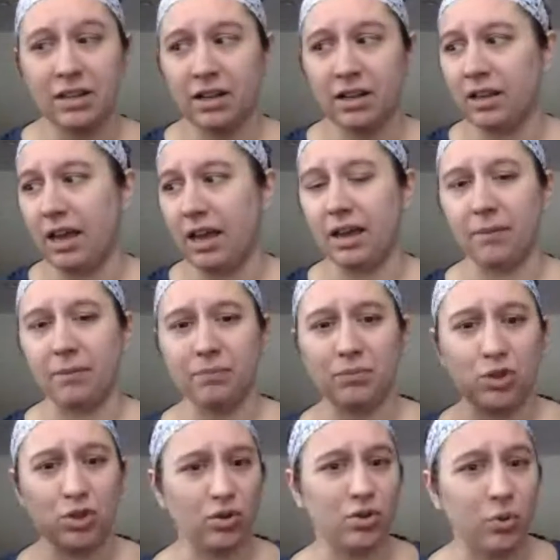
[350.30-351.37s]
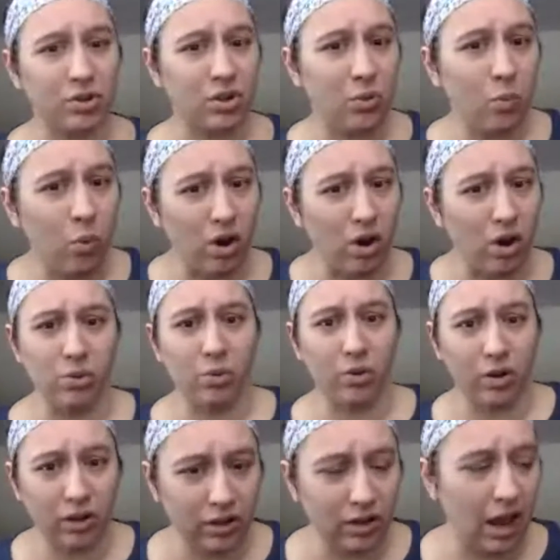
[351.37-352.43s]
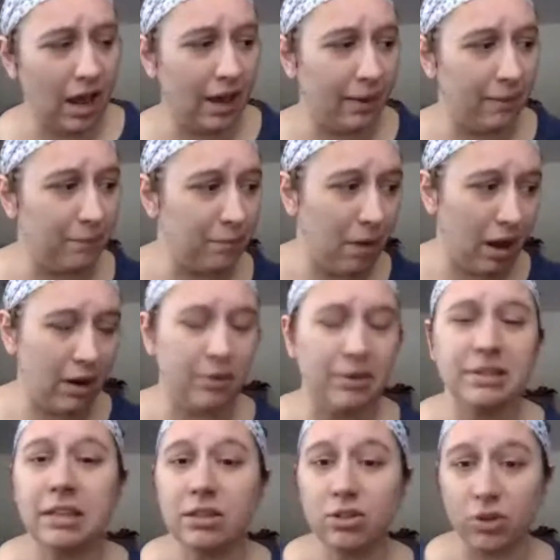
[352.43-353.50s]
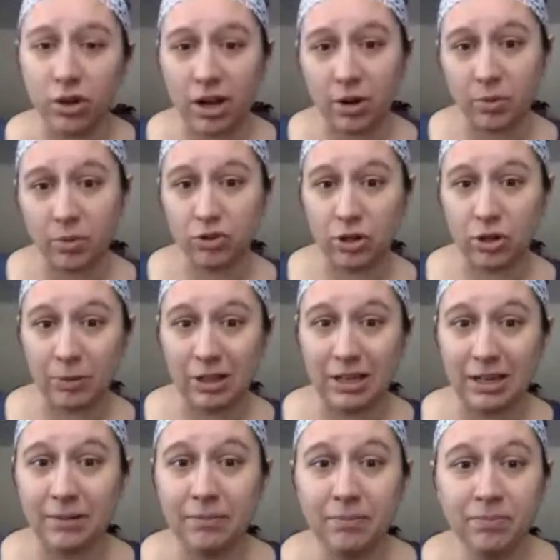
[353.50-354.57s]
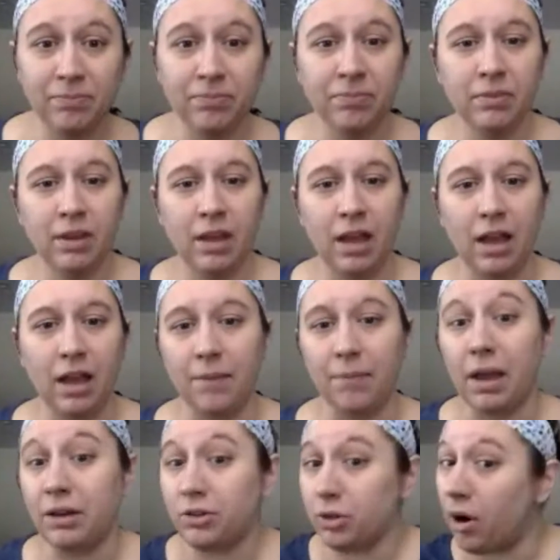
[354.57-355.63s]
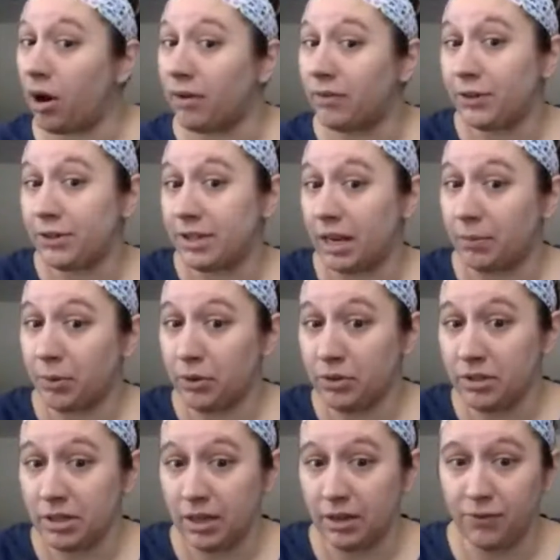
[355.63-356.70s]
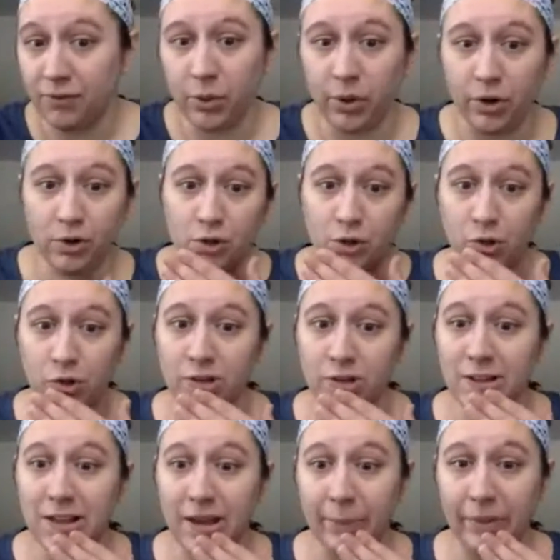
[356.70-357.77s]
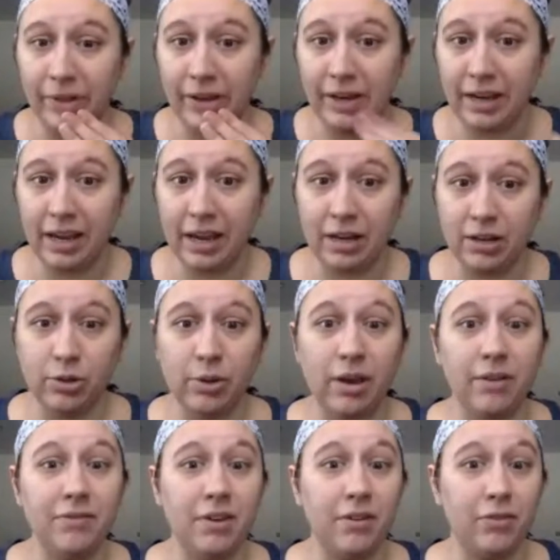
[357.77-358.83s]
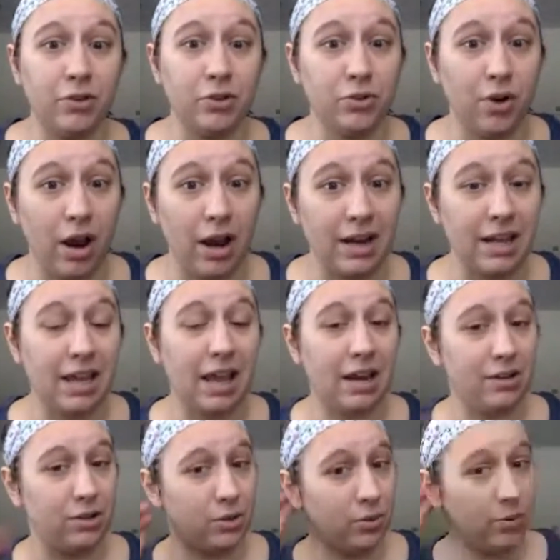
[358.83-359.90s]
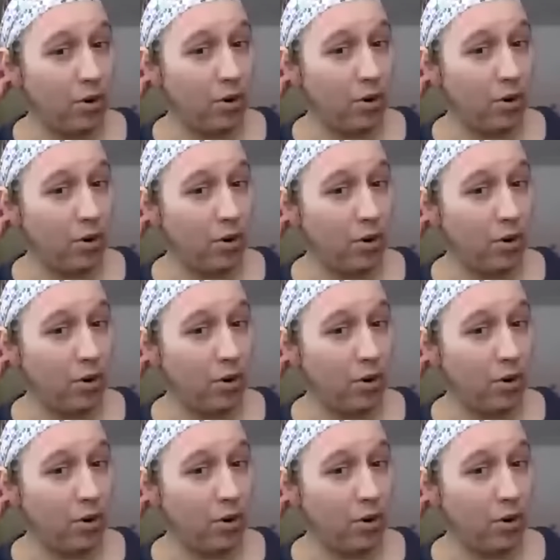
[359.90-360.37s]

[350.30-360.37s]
you don't know what you are. I always say start out with Dream Clean. I do offer samples if you are new to LimeLight and you have never tried it and you aren't